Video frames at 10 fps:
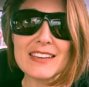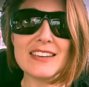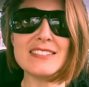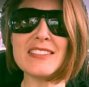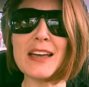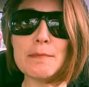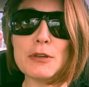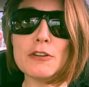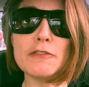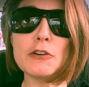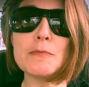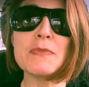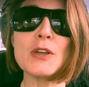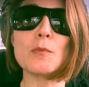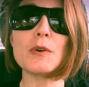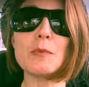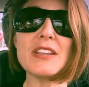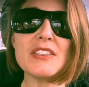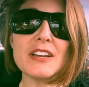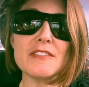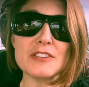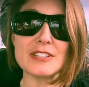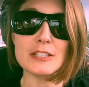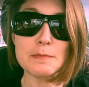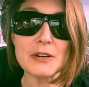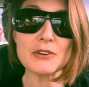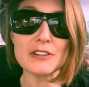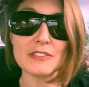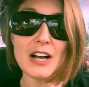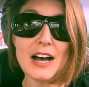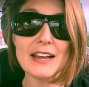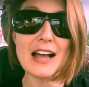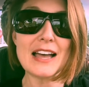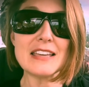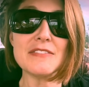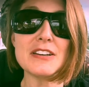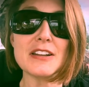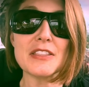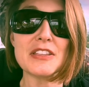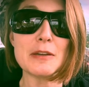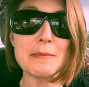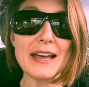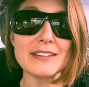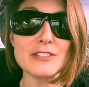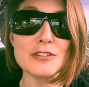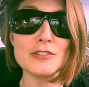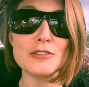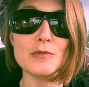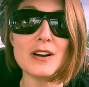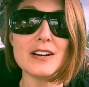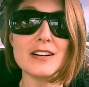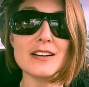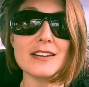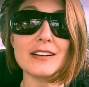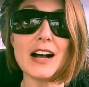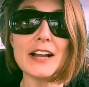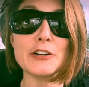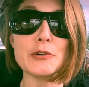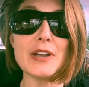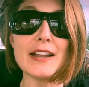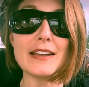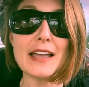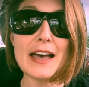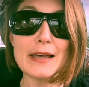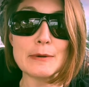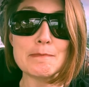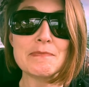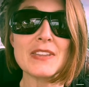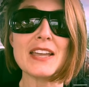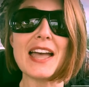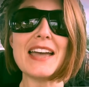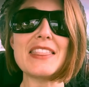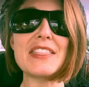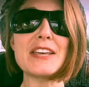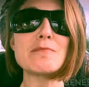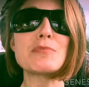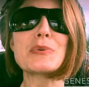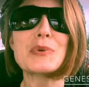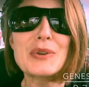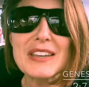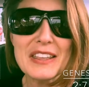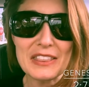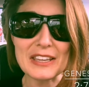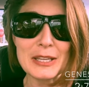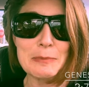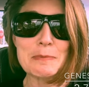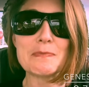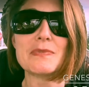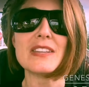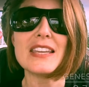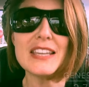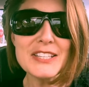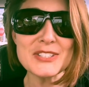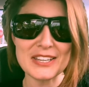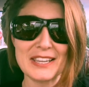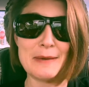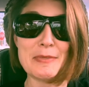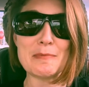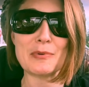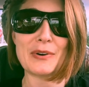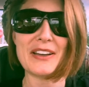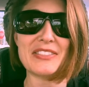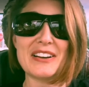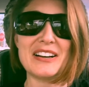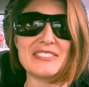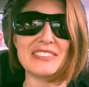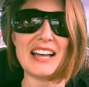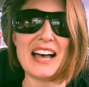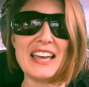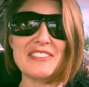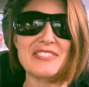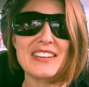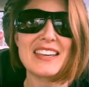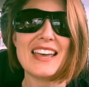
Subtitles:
Isn't that beautiful? When we think of the spirit of God, I even think back to God creating Adam and then breathing into him the breath of life.